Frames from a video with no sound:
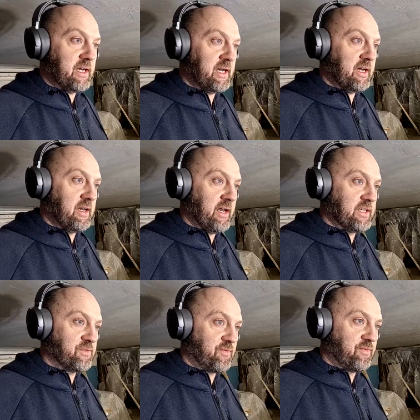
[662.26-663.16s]
uh,
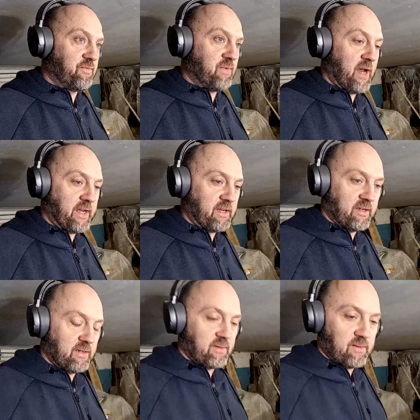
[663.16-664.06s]
as I
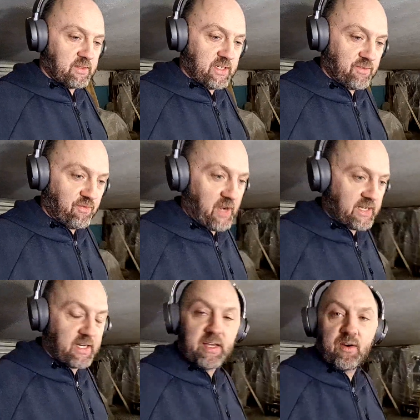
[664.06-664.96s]
didn't
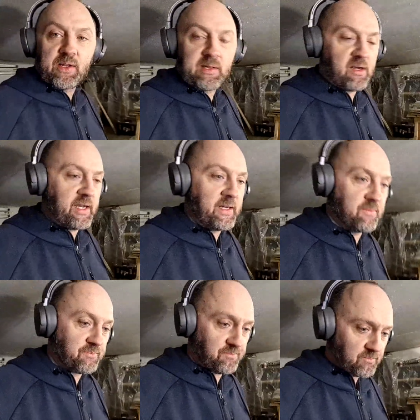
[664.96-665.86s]
find any
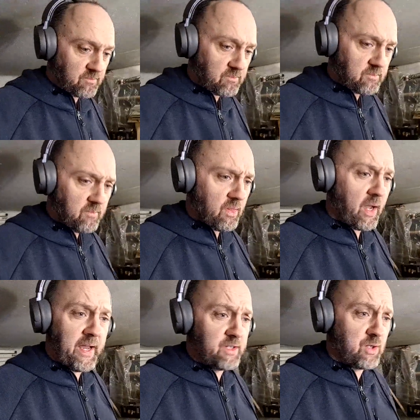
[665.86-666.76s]
online.
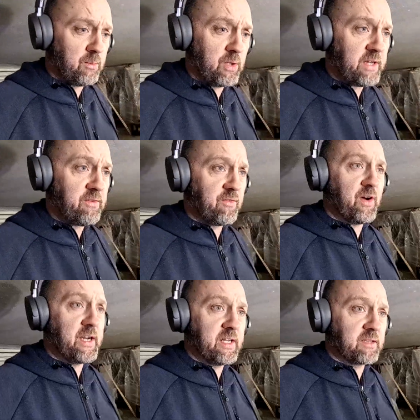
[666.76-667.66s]
I had trouble even
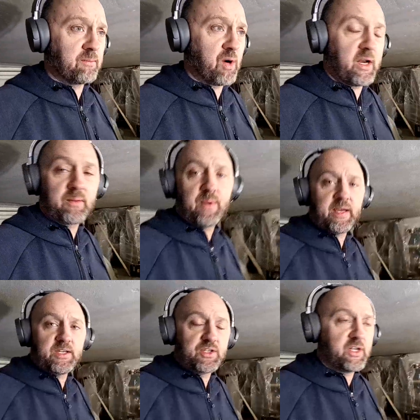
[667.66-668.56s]
finding the product
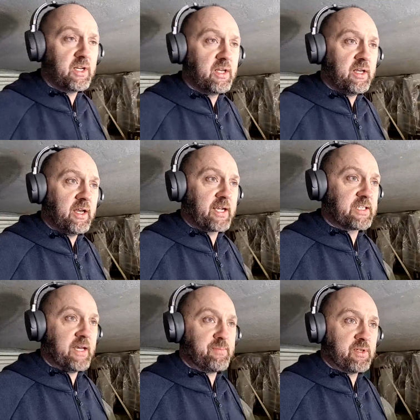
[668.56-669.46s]
page
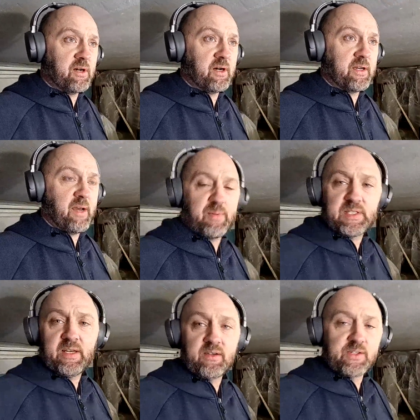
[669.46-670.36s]
except on
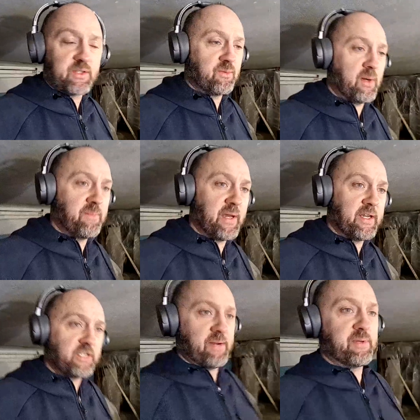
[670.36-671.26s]
Epicenter's
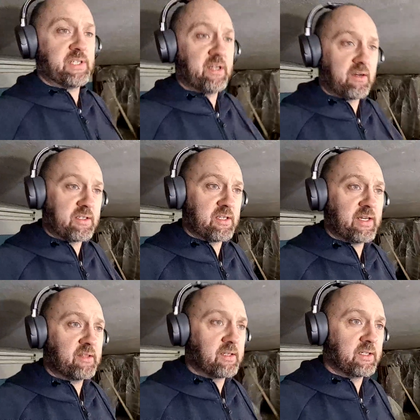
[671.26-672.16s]
webpage. Epicenter is
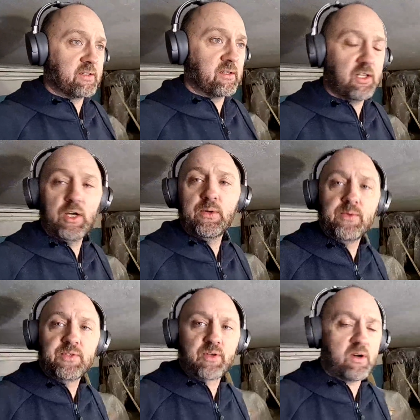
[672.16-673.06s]
like the, the
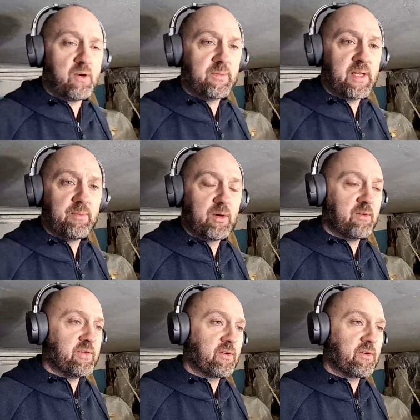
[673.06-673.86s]
Lowe's or Home Depot of